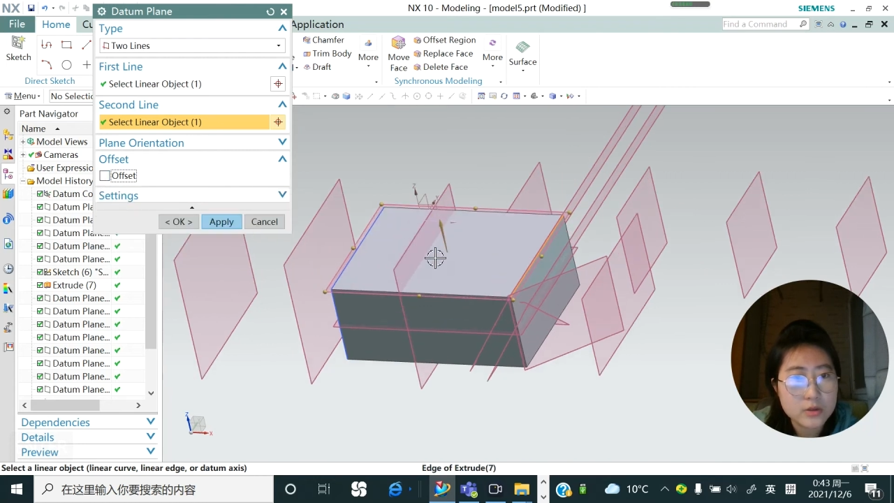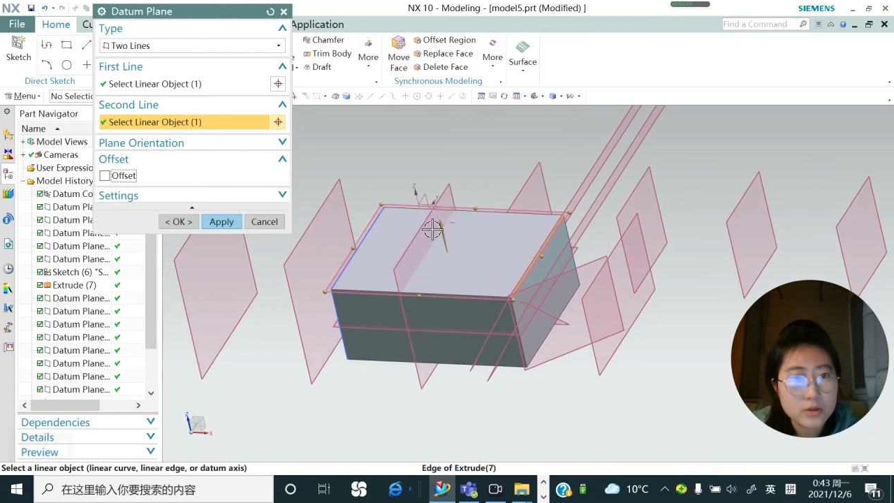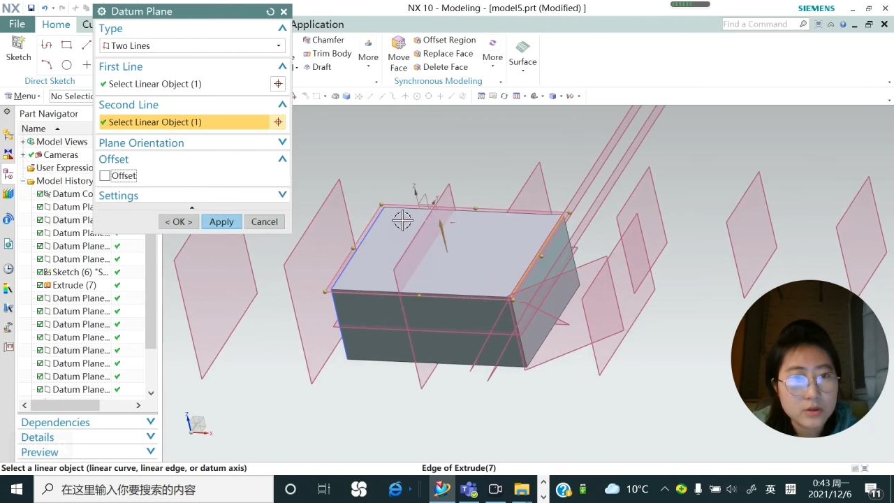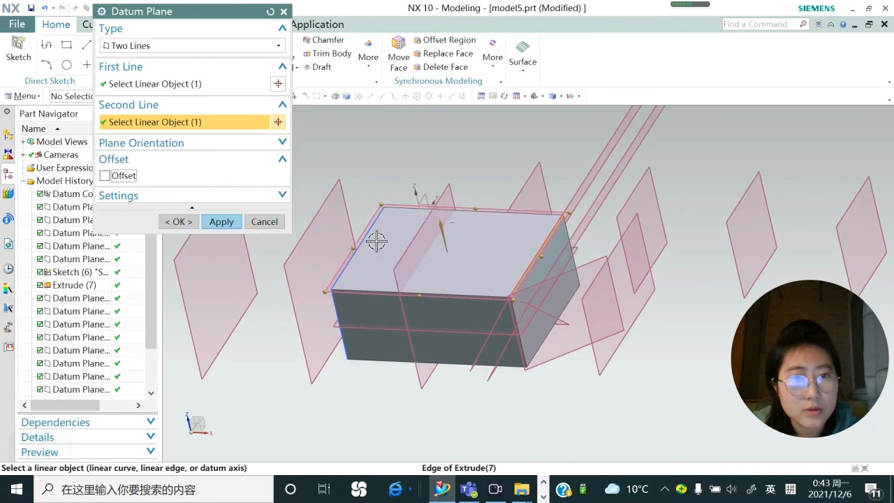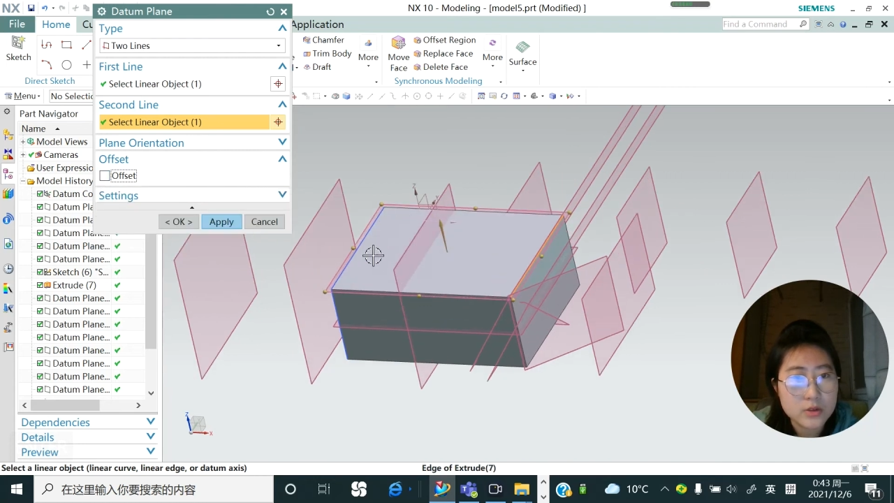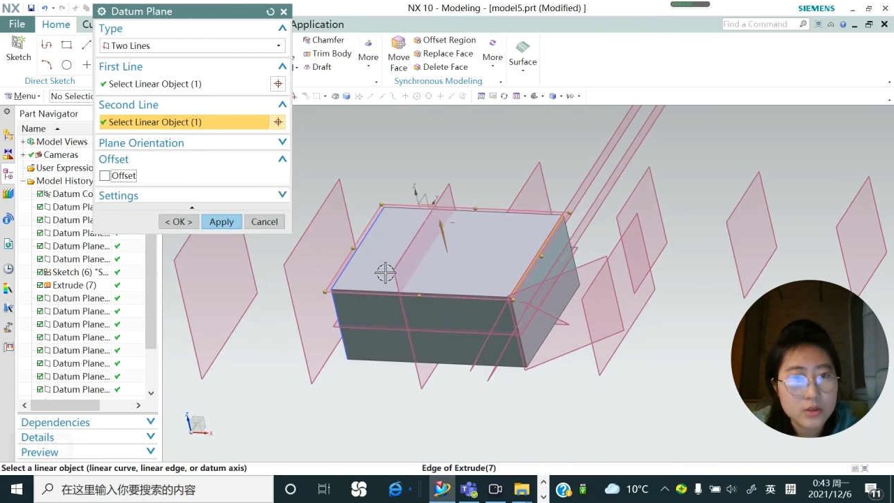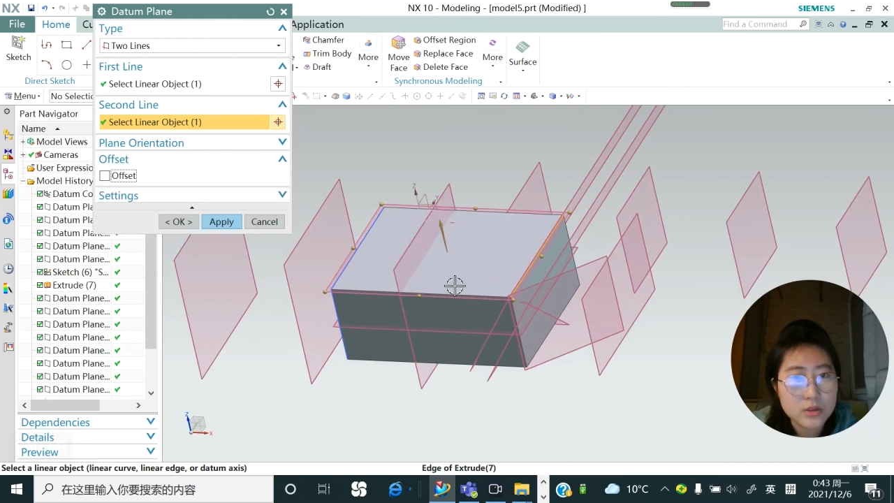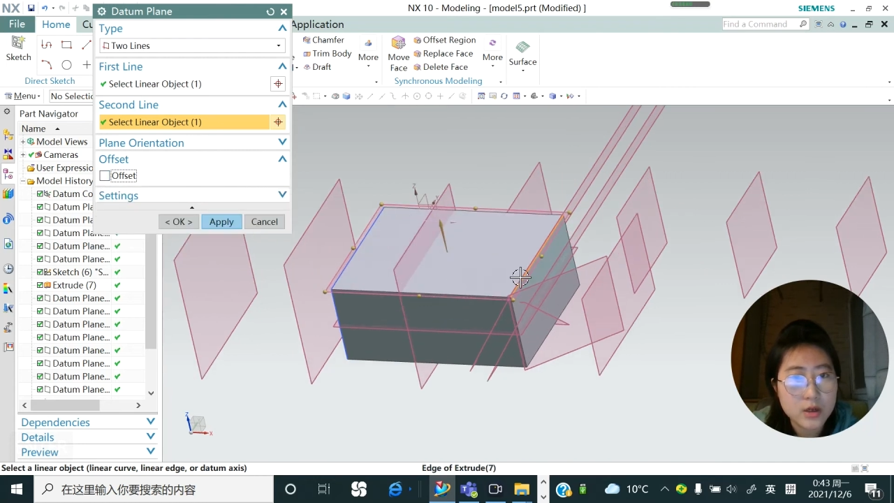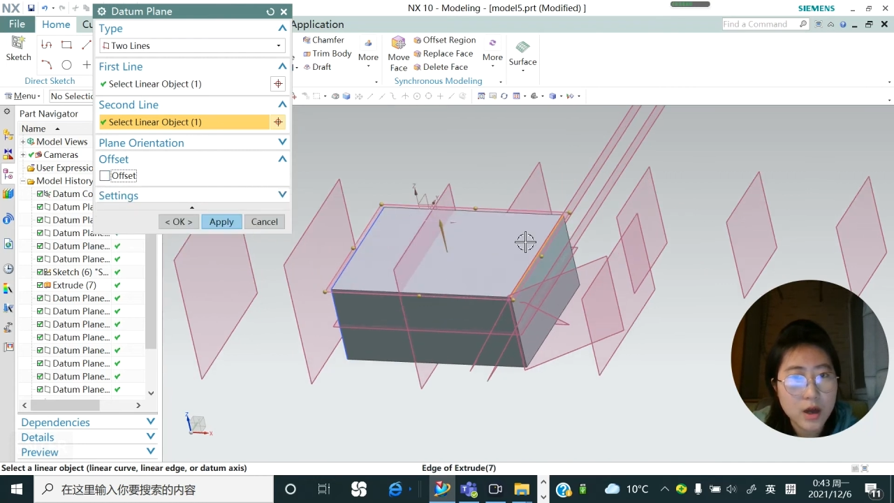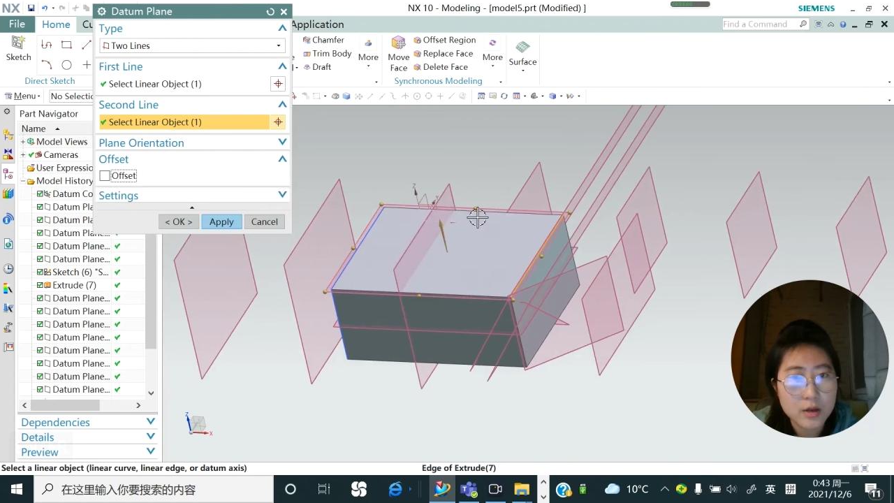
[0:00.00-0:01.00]
you could just
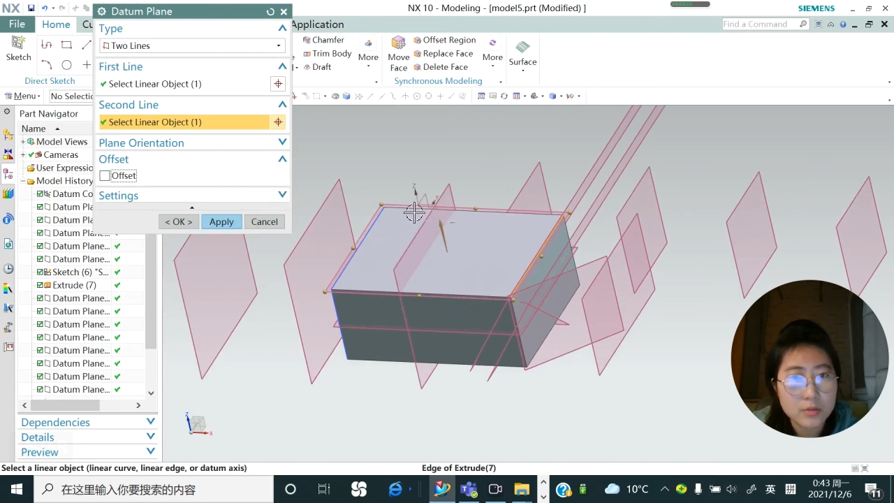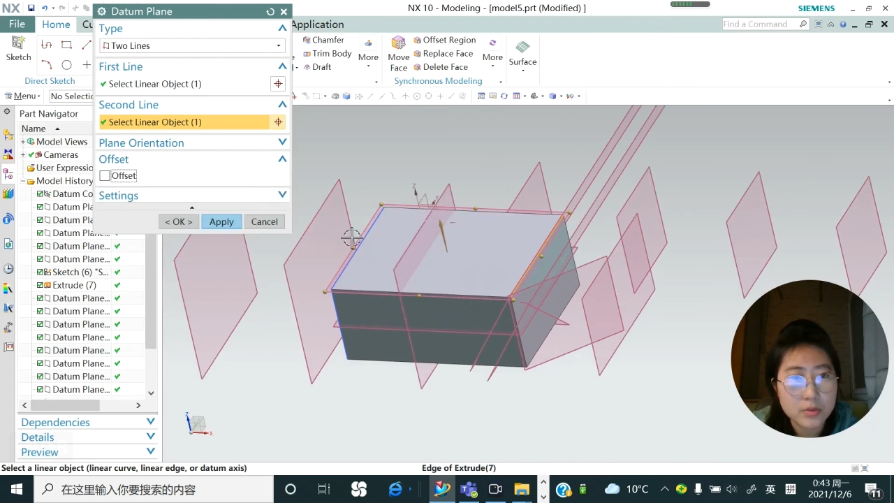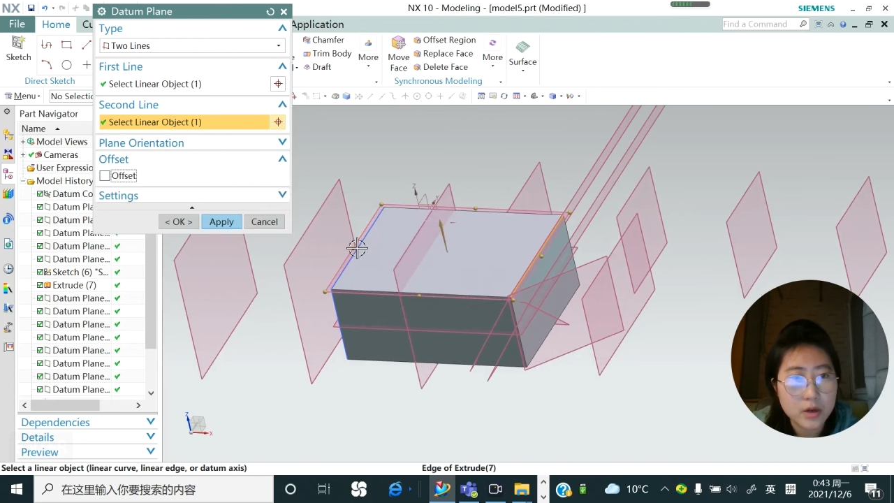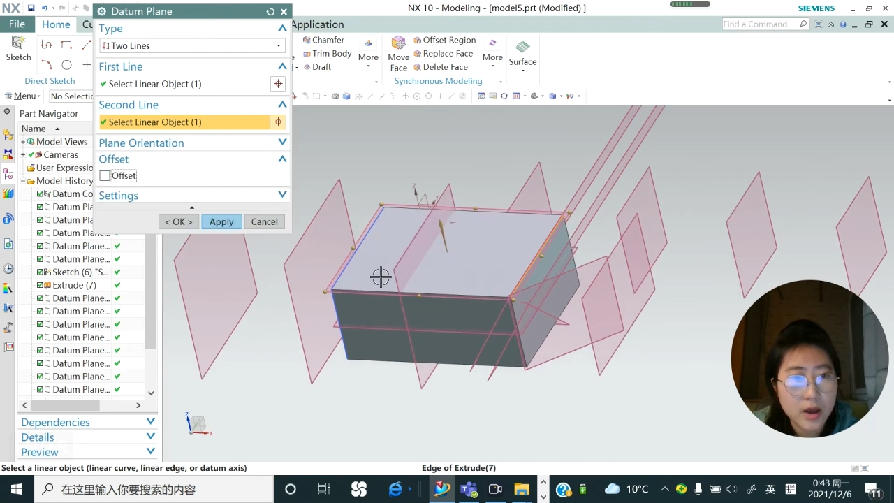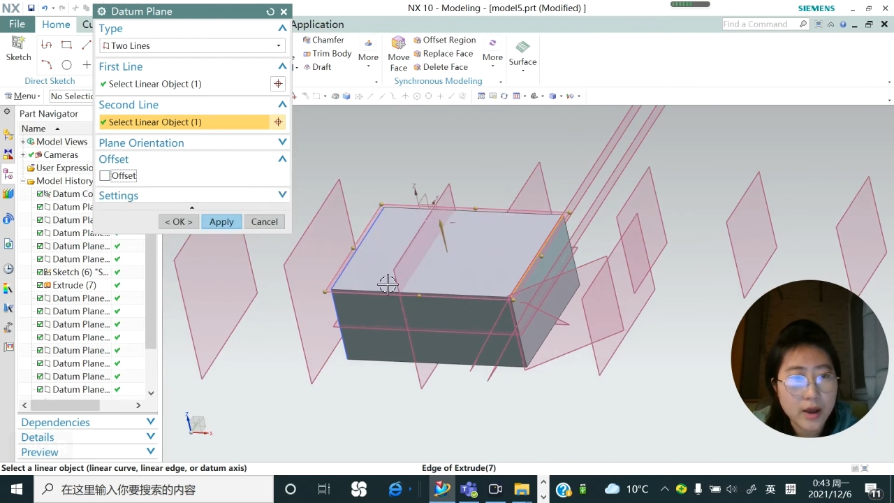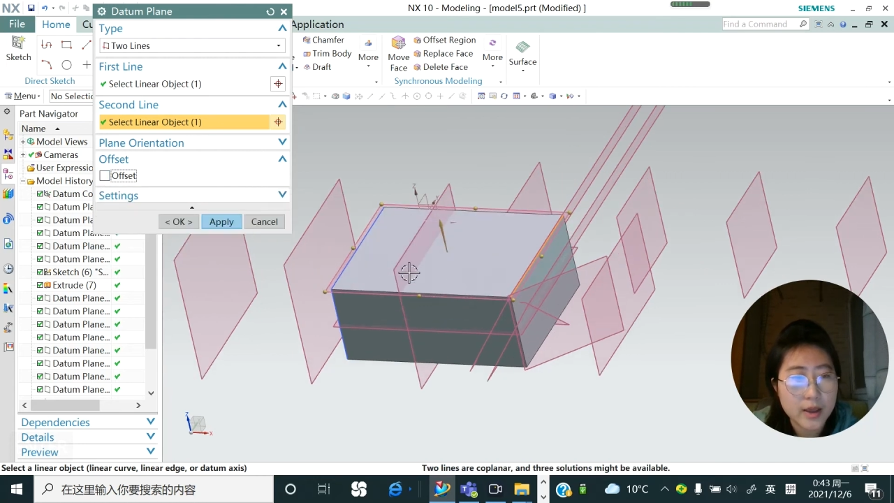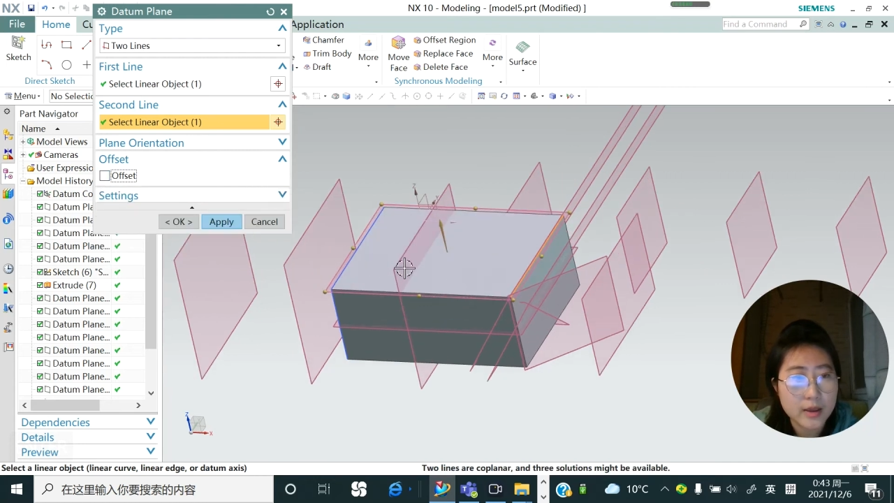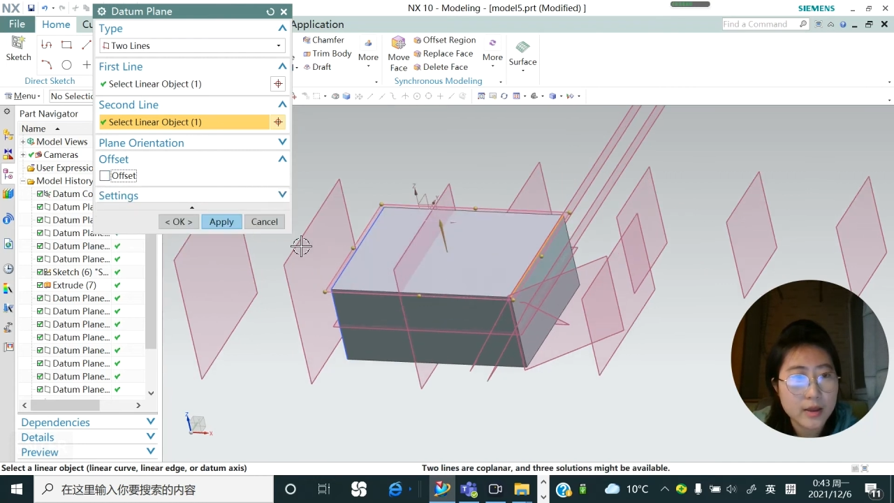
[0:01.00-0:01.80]
got a plan